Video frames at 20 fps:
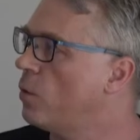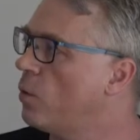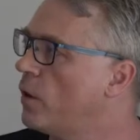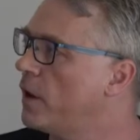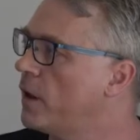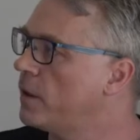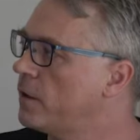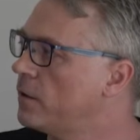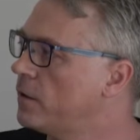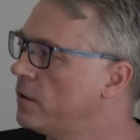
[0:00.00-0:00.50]

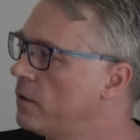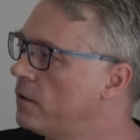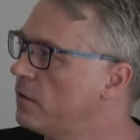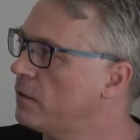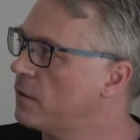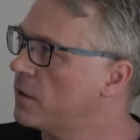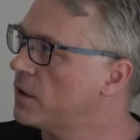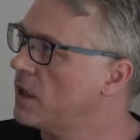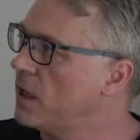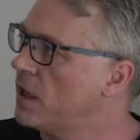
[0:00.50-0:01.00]

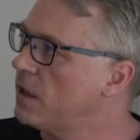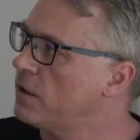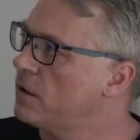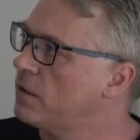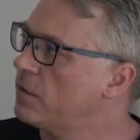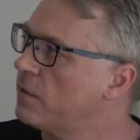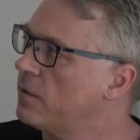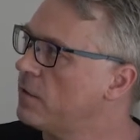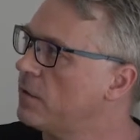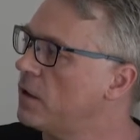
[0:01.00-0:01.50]
when
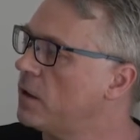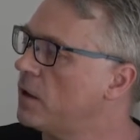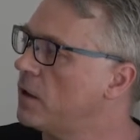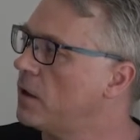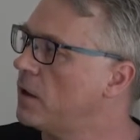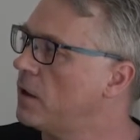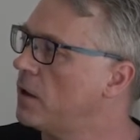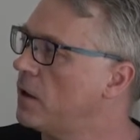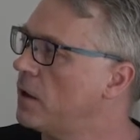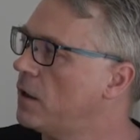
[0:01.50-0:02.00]
Kenneth
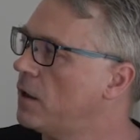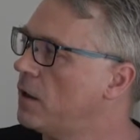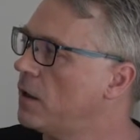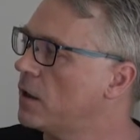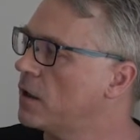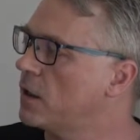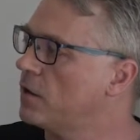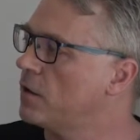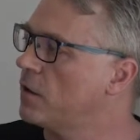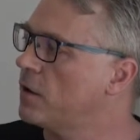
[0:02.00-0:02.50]

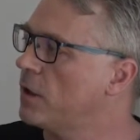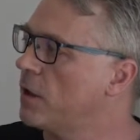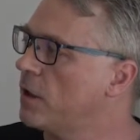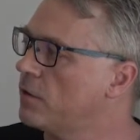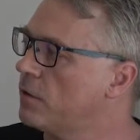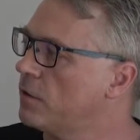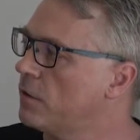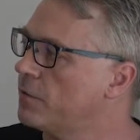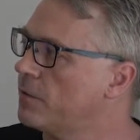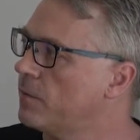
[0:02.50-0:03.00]

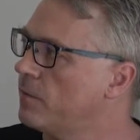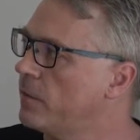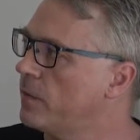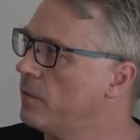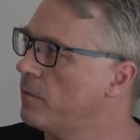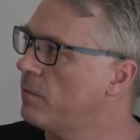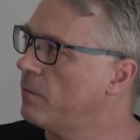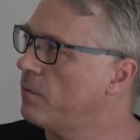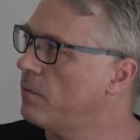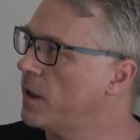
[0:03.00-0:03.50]
Arnold
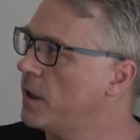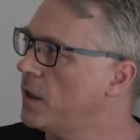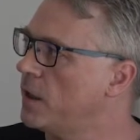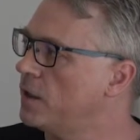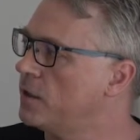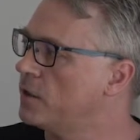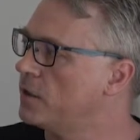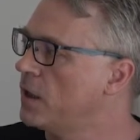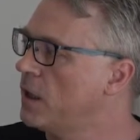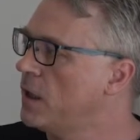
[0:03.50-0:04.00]

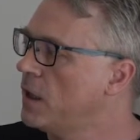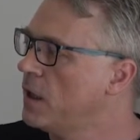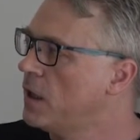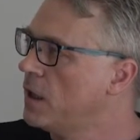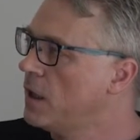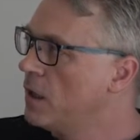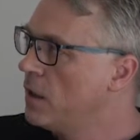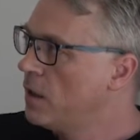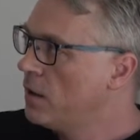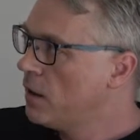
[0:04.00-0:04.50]
made
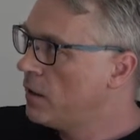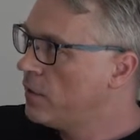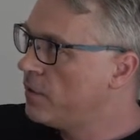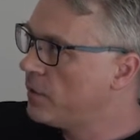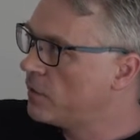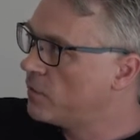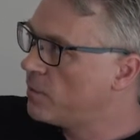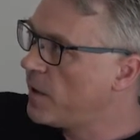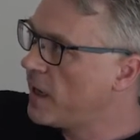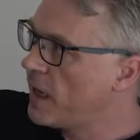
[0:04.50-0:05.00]

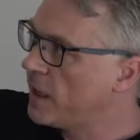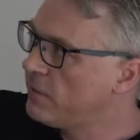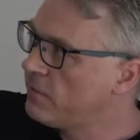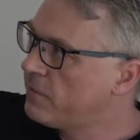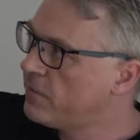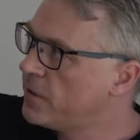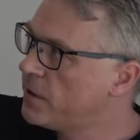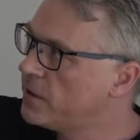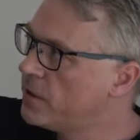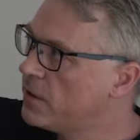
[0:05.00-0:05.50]
this
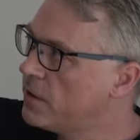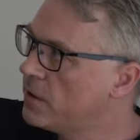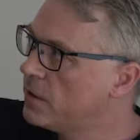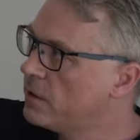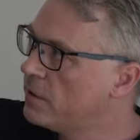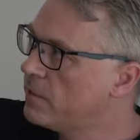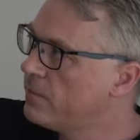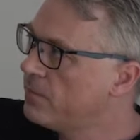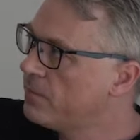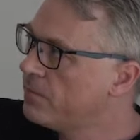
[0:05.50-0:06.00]
pamphlet
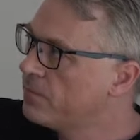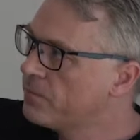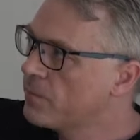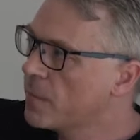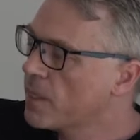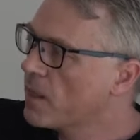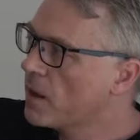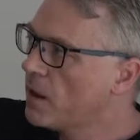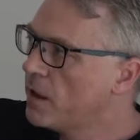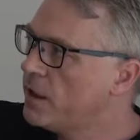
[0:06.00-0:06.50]
here,
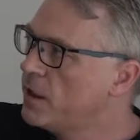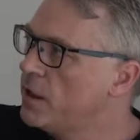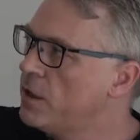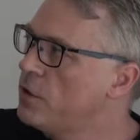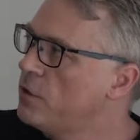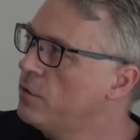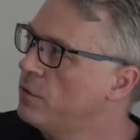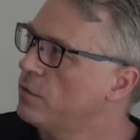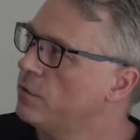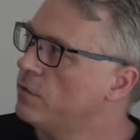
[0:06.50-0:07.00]

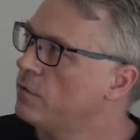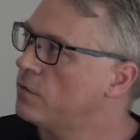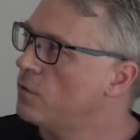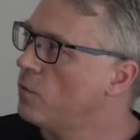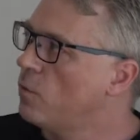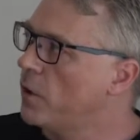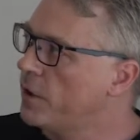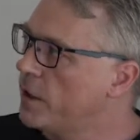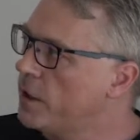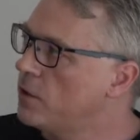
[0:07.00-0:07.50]
he
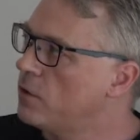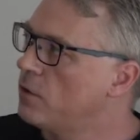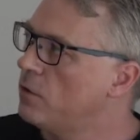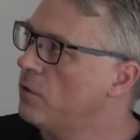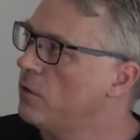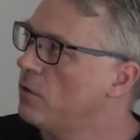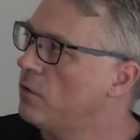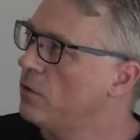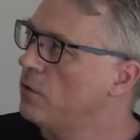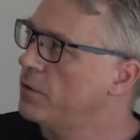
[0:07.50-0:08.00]
used what he
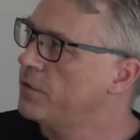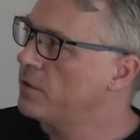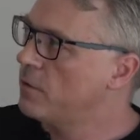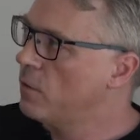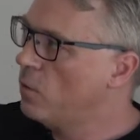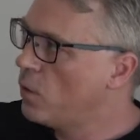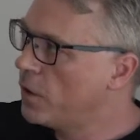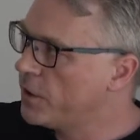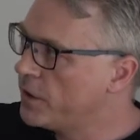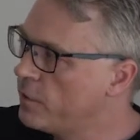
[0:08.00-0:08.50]

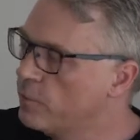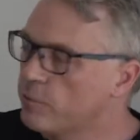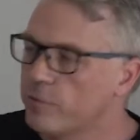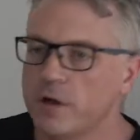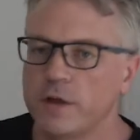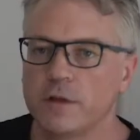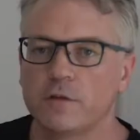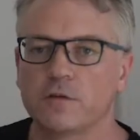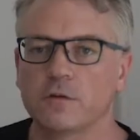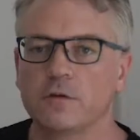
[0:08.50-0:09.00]
called what he
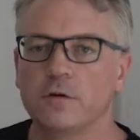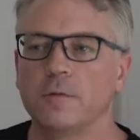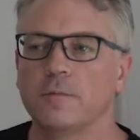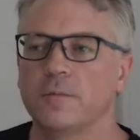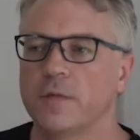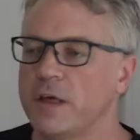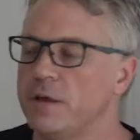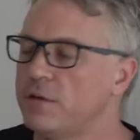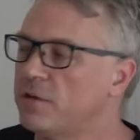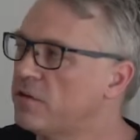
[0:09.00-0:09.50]
really
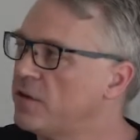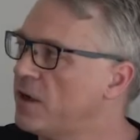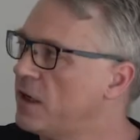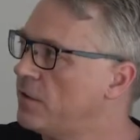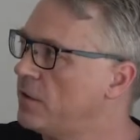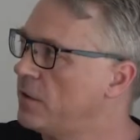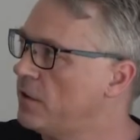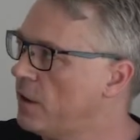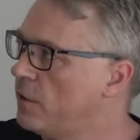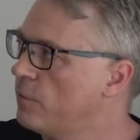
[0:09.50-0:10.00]
saw. He
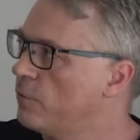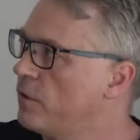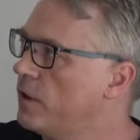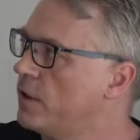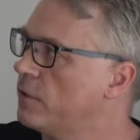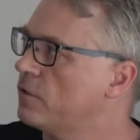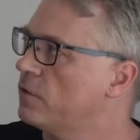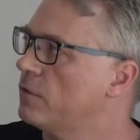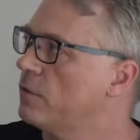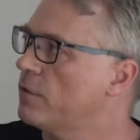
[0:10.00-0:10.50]
said that he
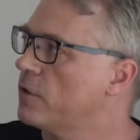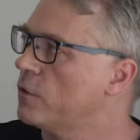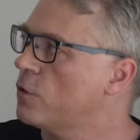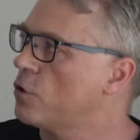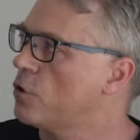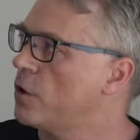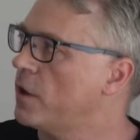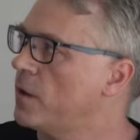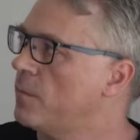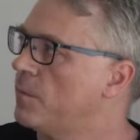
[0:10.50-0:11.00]
really saw this
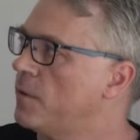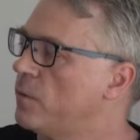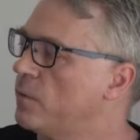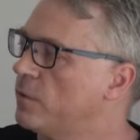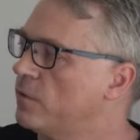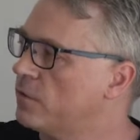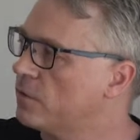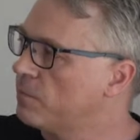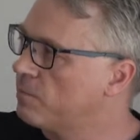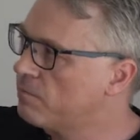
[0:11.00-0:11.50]
shape. It
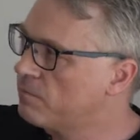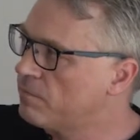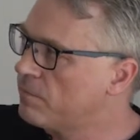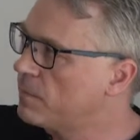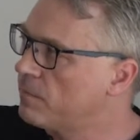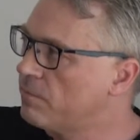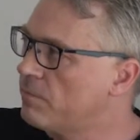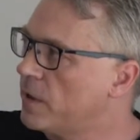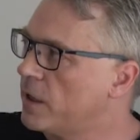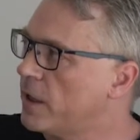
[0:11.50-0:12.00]
was
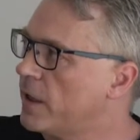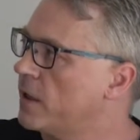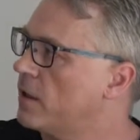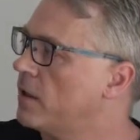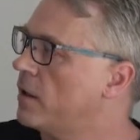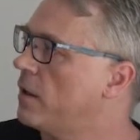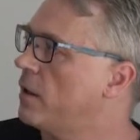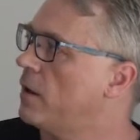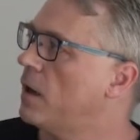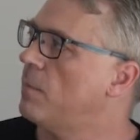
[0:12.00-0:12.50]

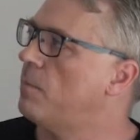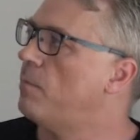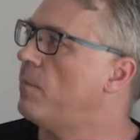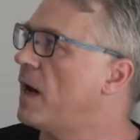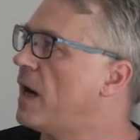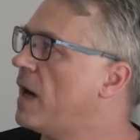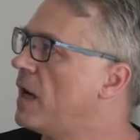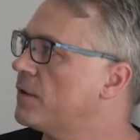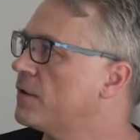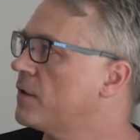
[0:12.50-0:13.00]
like a
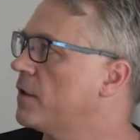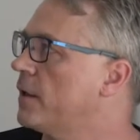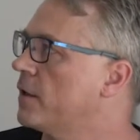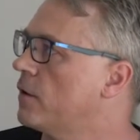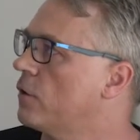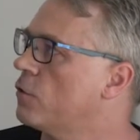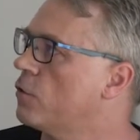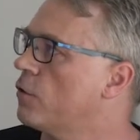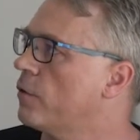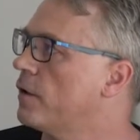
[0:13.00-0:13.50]
bat,
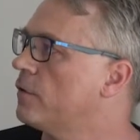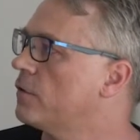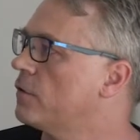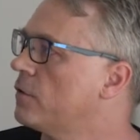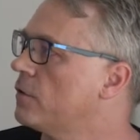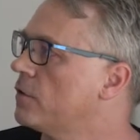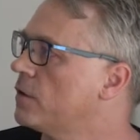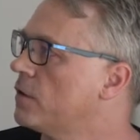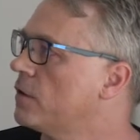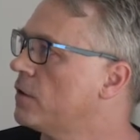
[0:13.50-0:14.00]
like a
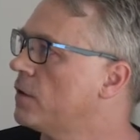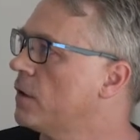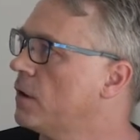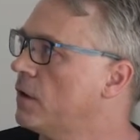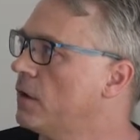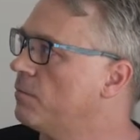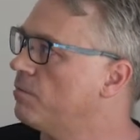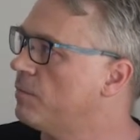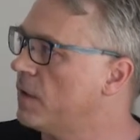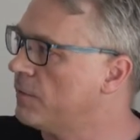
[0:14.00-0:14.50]
crescent.
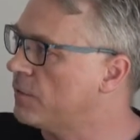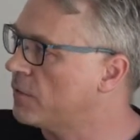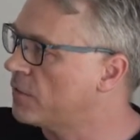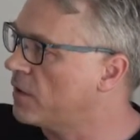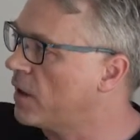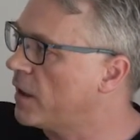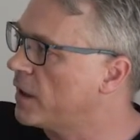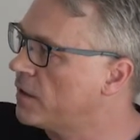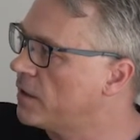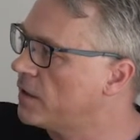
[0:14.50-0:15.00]
He
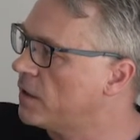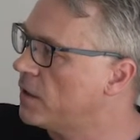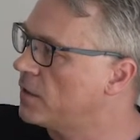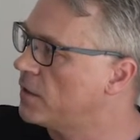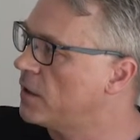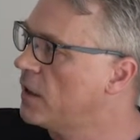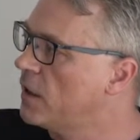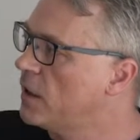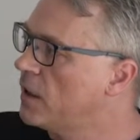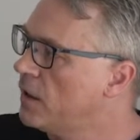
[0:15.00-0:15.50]
signed
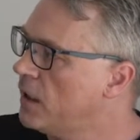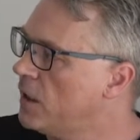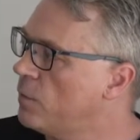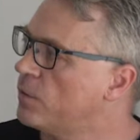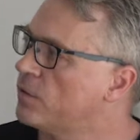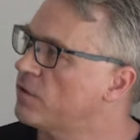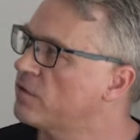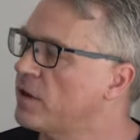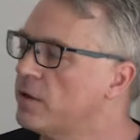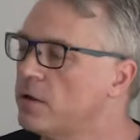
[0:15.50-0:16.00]
it. He
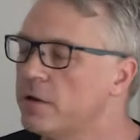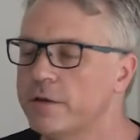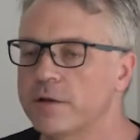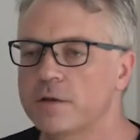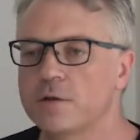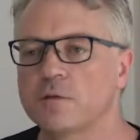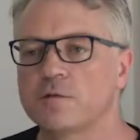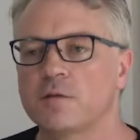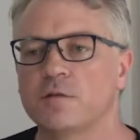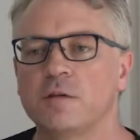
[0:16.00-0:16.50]
would sell
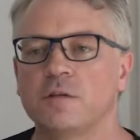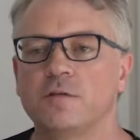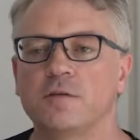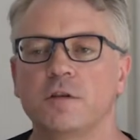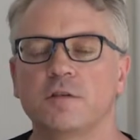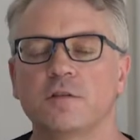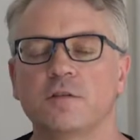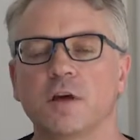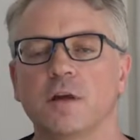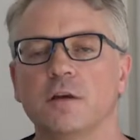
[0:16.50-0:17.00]
these for
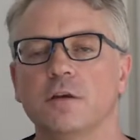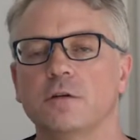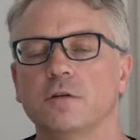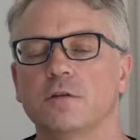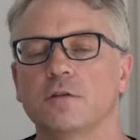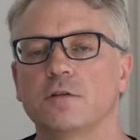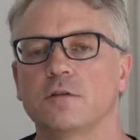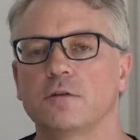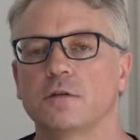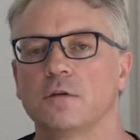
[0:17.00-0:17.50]
50
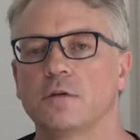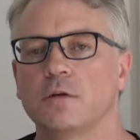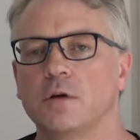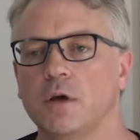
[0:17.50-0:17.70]
cents.